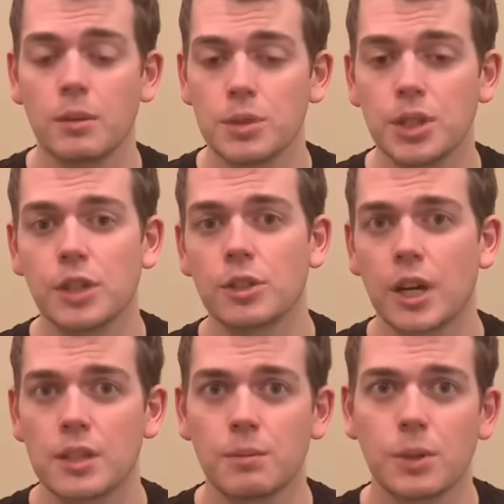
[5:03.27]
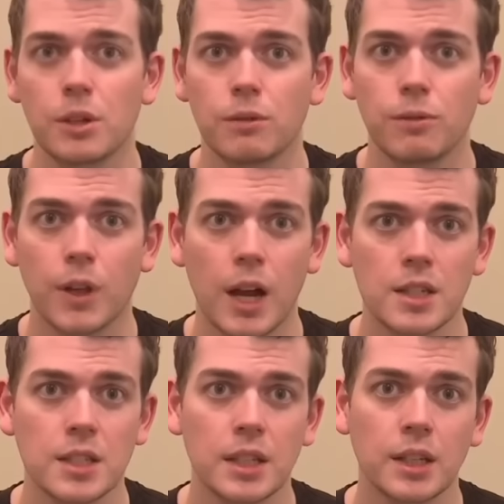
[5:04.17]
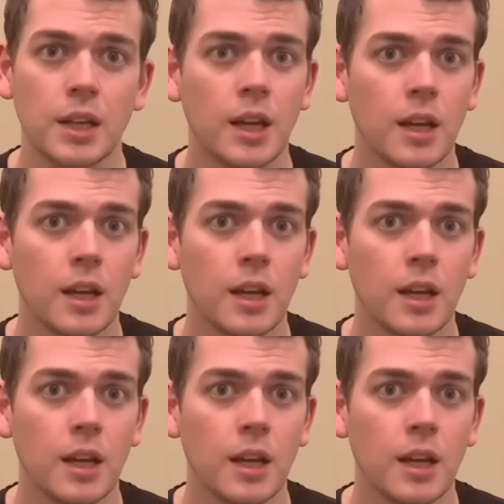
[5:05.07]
So you can try some nerve flossing.